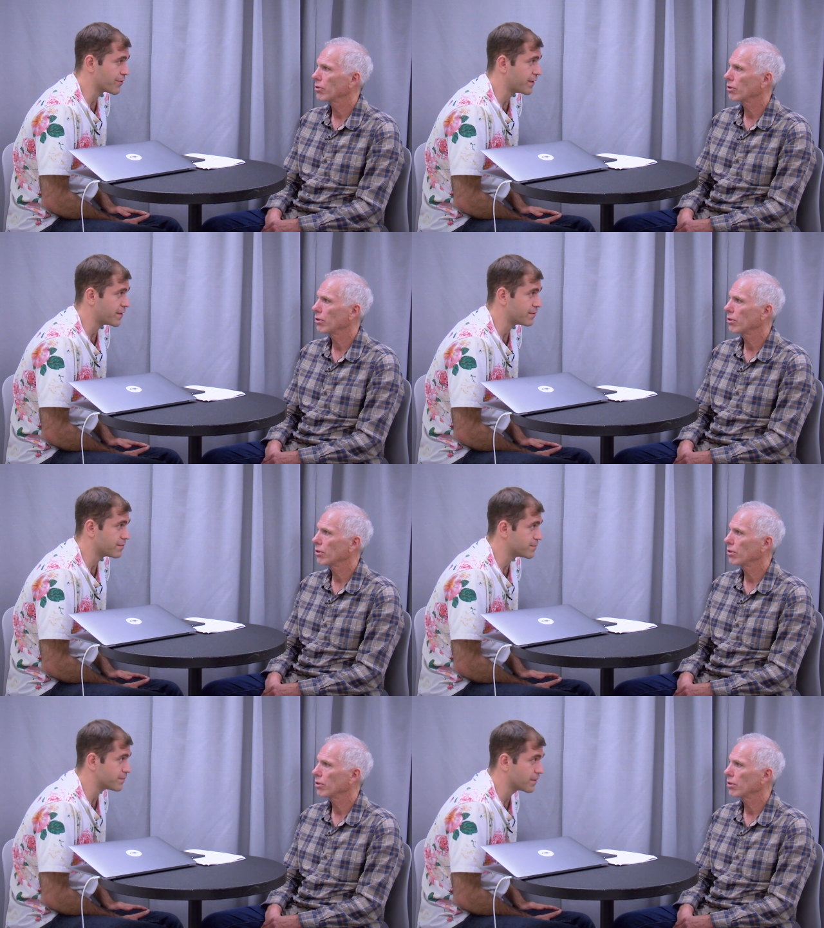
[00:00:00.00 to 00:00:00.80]

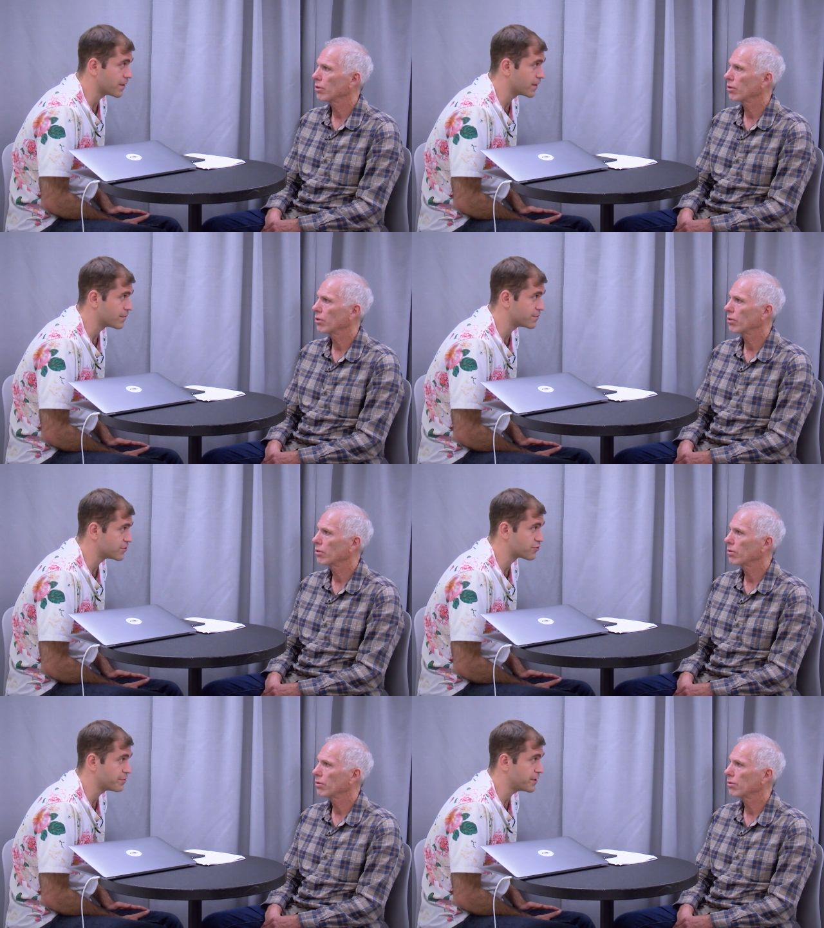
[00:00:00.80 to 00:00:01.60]
Speaker 1: then
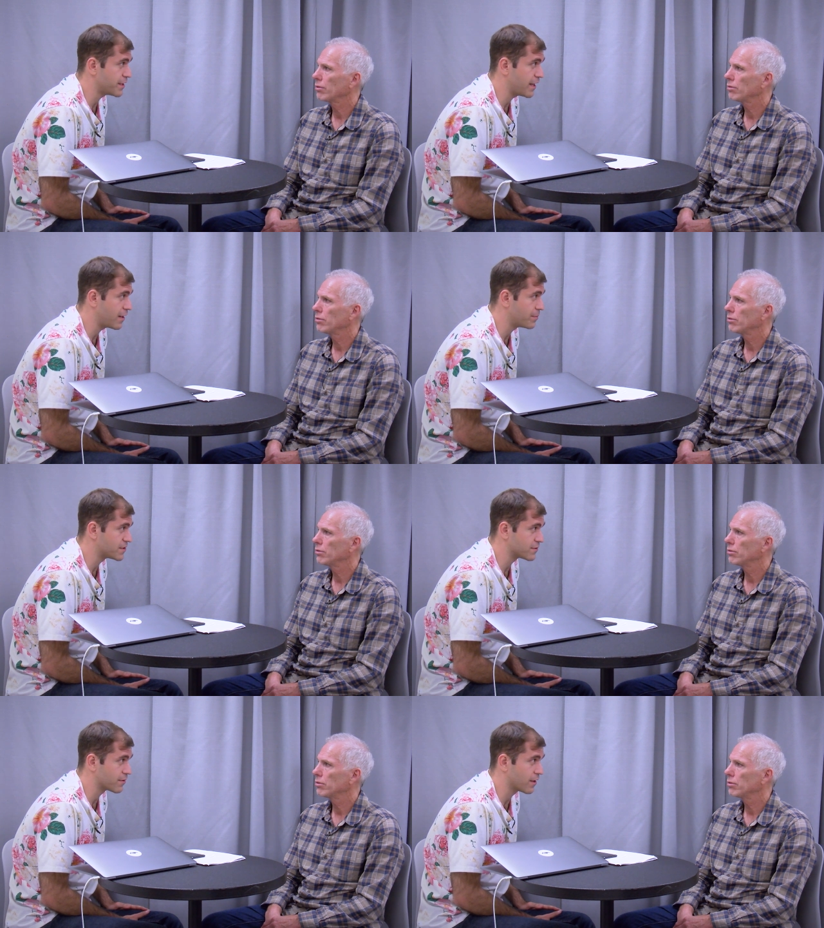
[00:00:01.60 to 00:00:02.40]
distributing
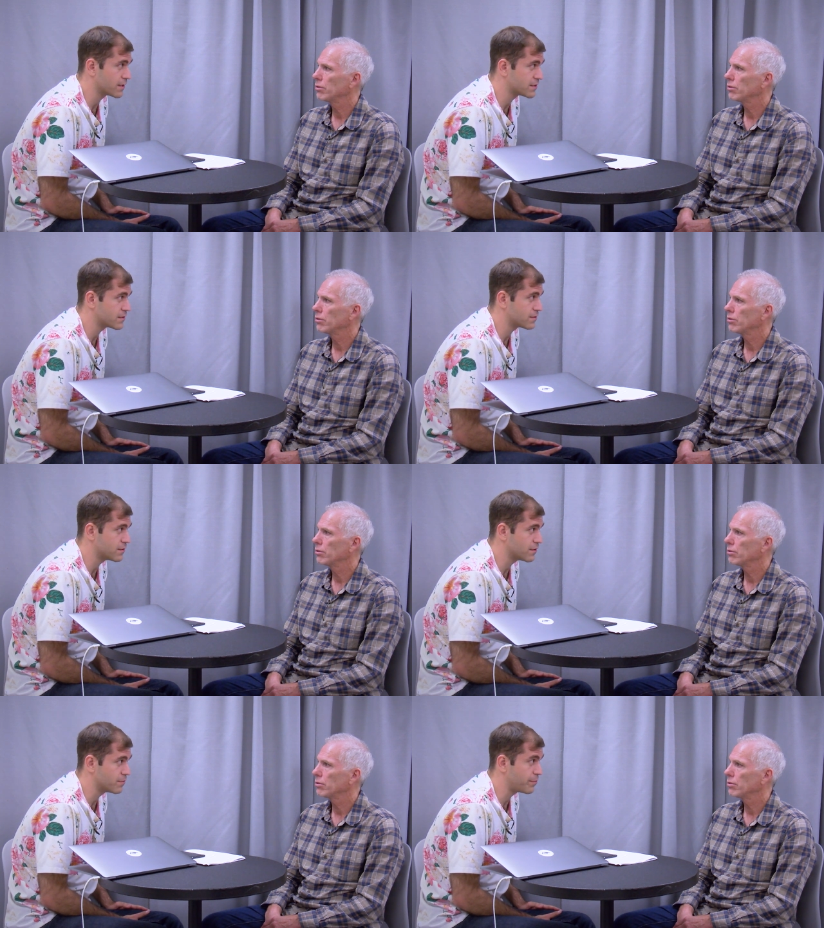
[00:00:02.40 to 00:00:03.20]
cannabis across
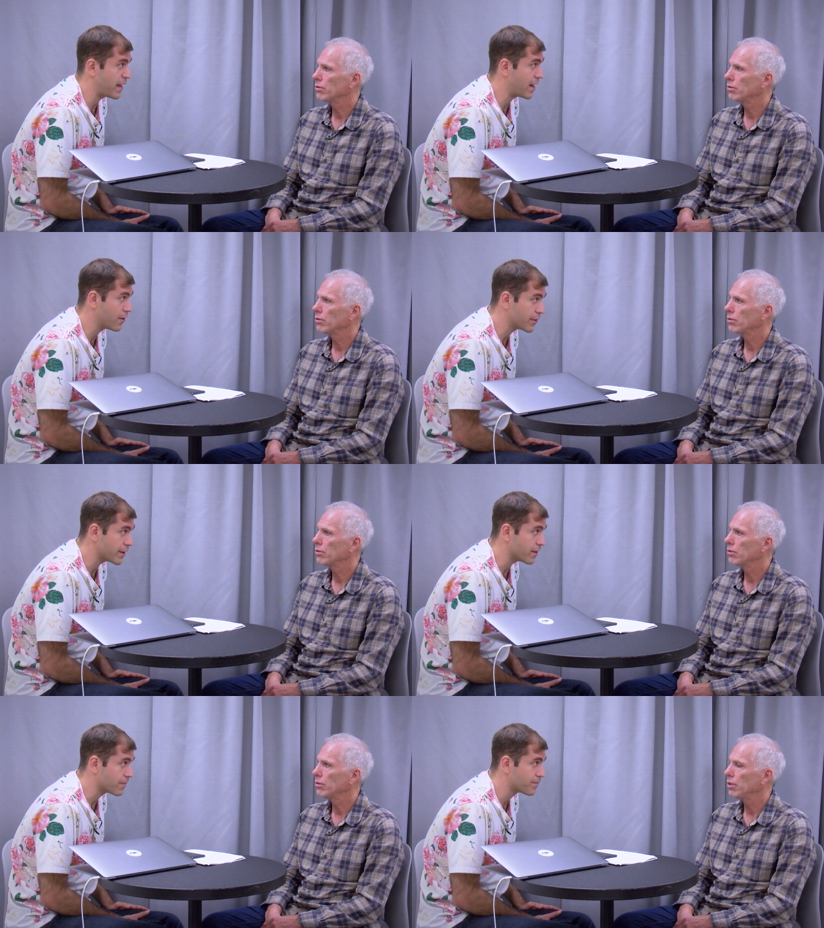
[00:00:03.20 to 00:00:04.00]
the Bay
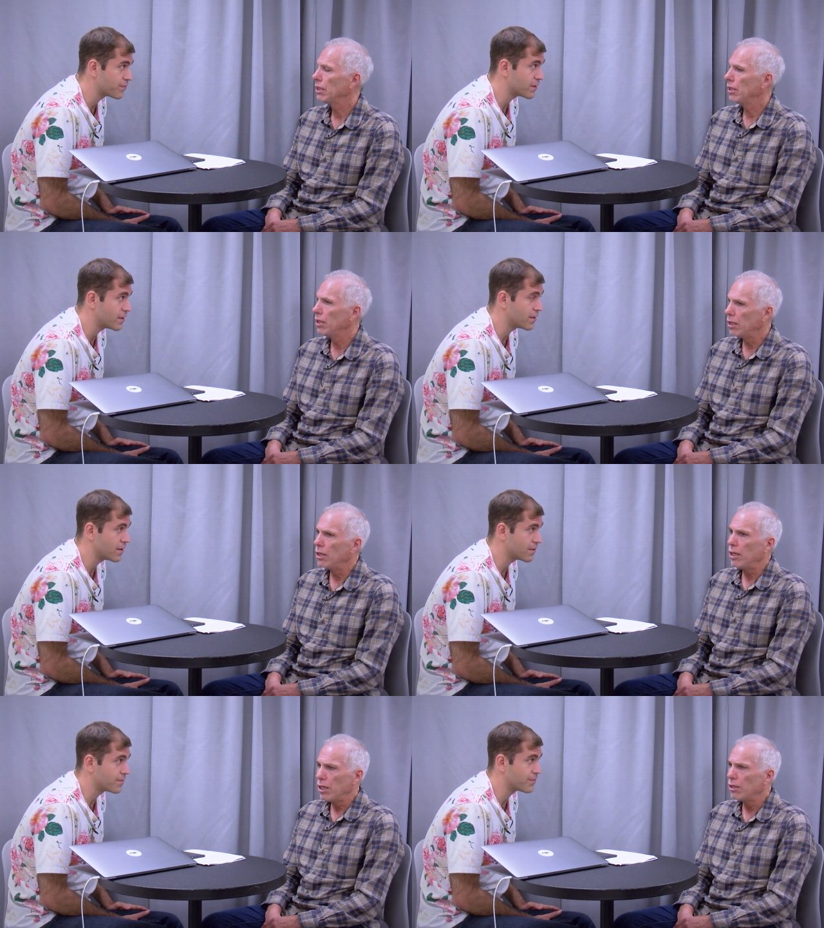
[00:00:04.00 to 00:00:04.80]
Area.
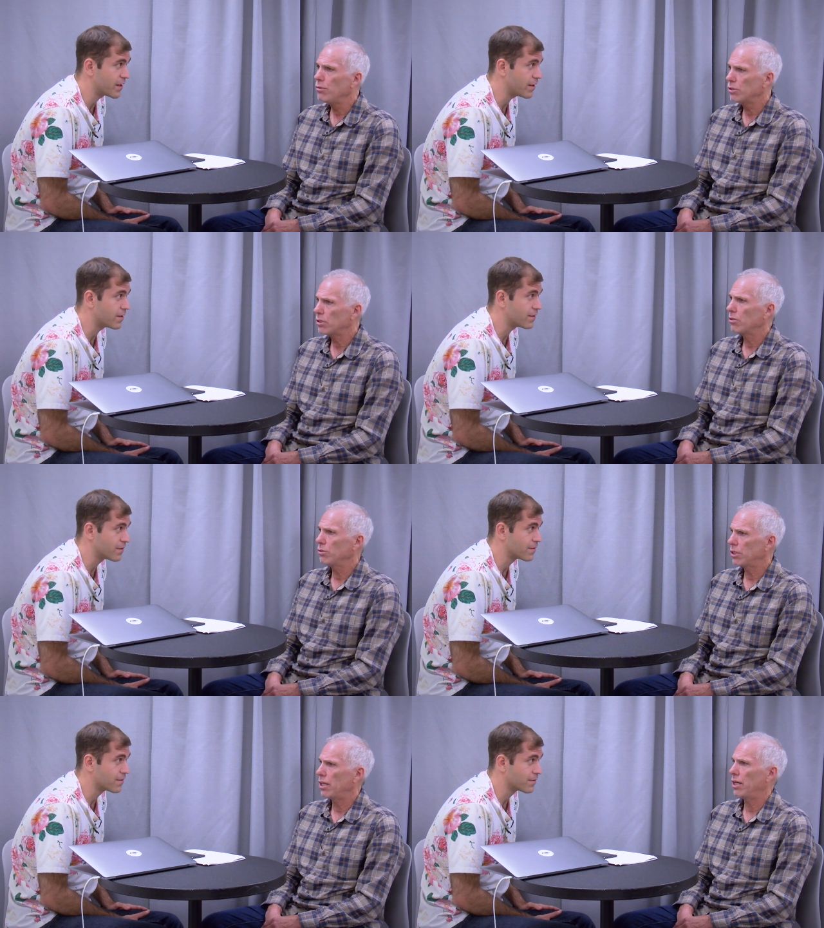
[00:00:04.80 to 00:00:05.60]

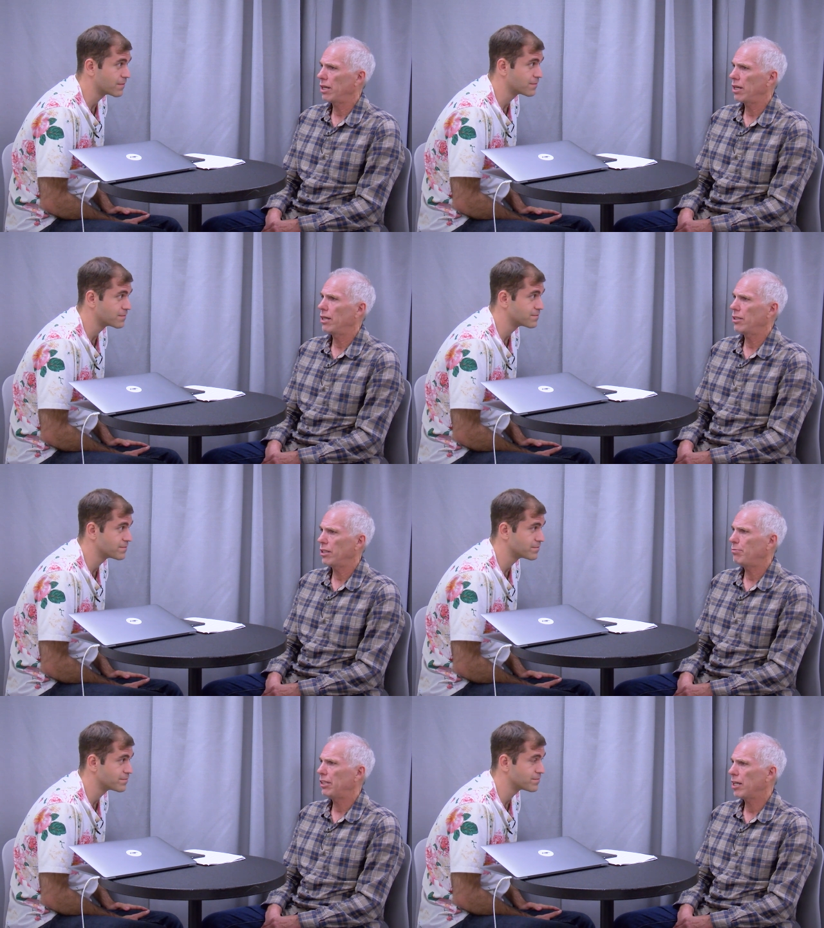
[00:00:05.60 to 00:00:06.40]

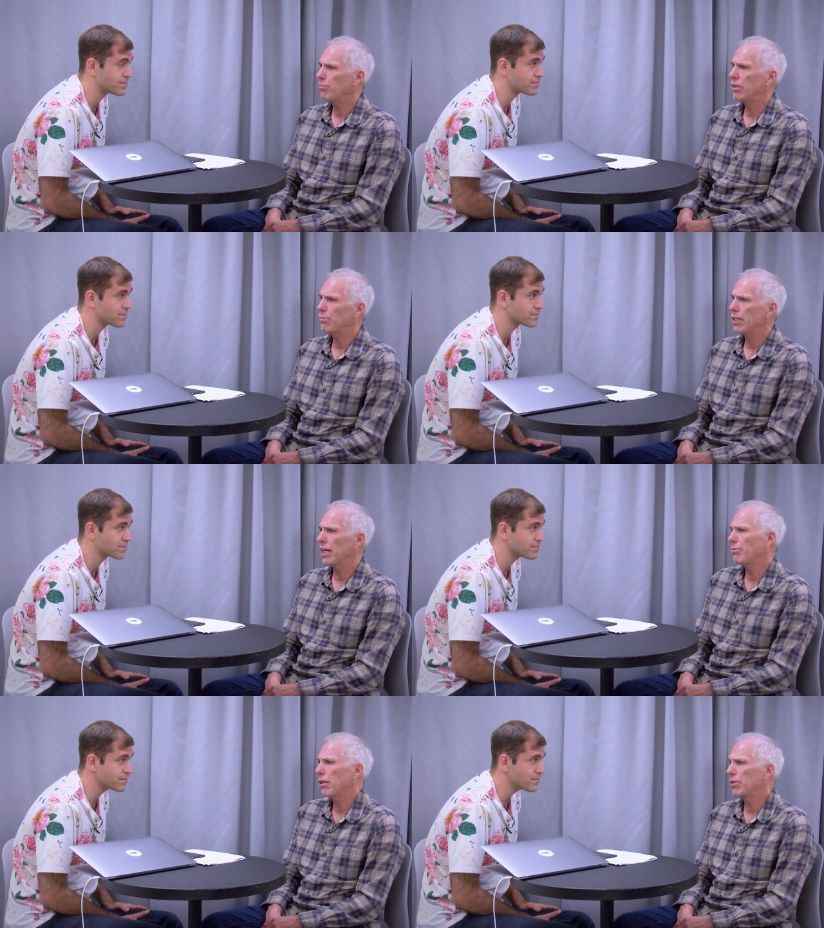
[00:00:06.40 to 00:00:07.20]
Speaker 2: It became pretty big.
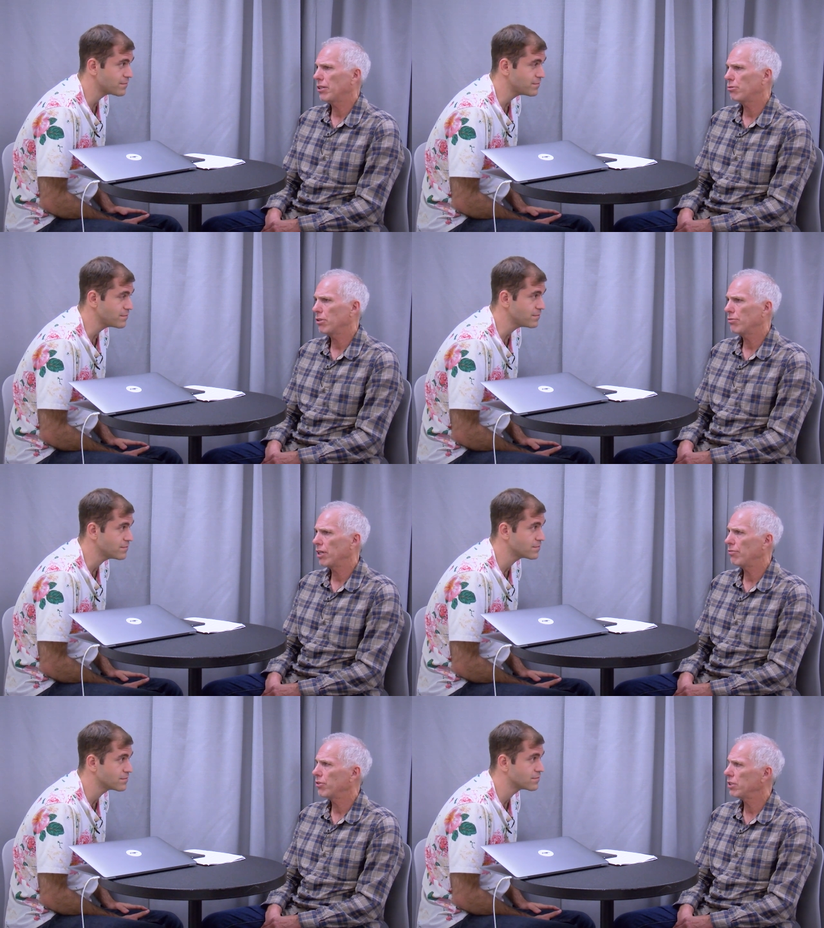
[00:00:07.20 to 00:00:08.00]
I probably had
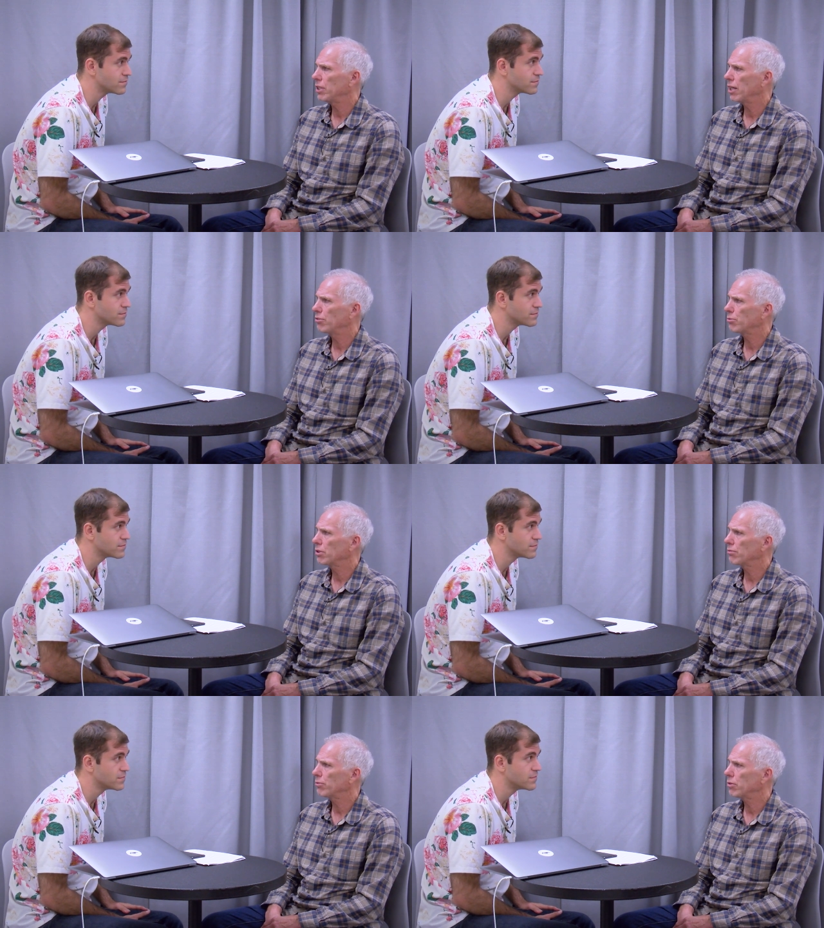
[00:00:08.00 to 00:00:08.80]
25, 30 guys
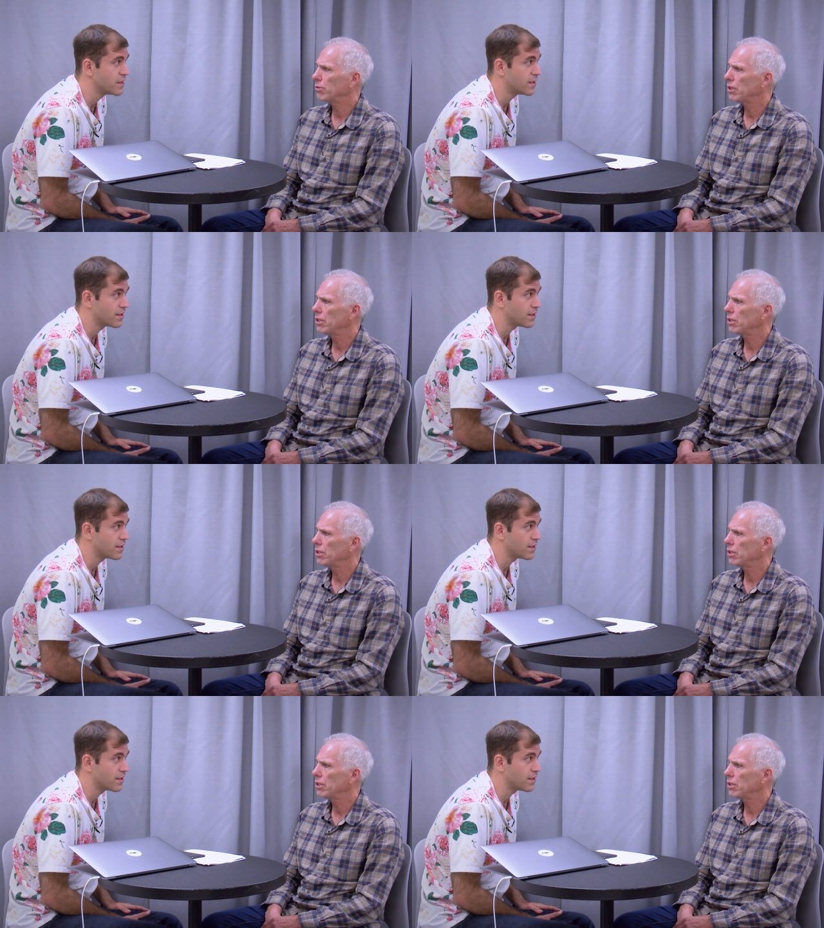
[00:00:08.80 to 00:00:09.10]
working for me.